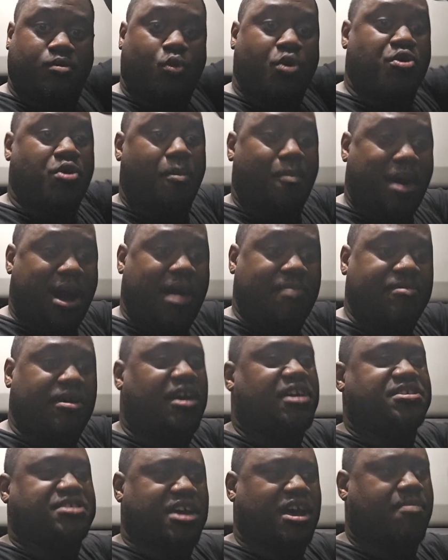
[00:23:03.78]
With your mom,
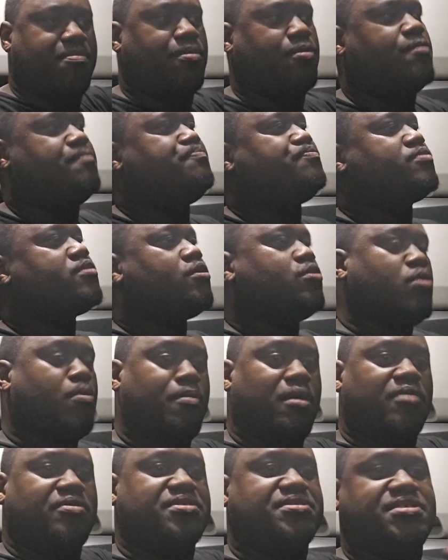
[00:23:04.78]
example, your
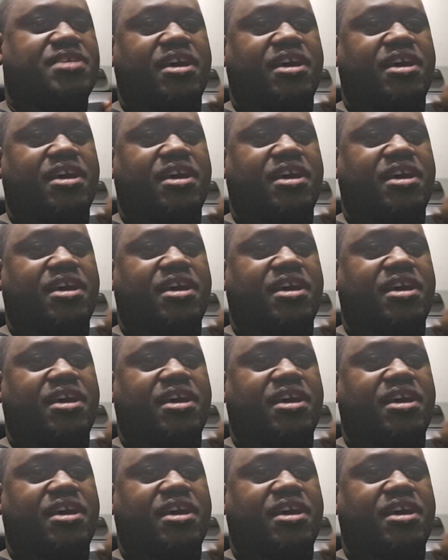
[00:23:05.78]
mother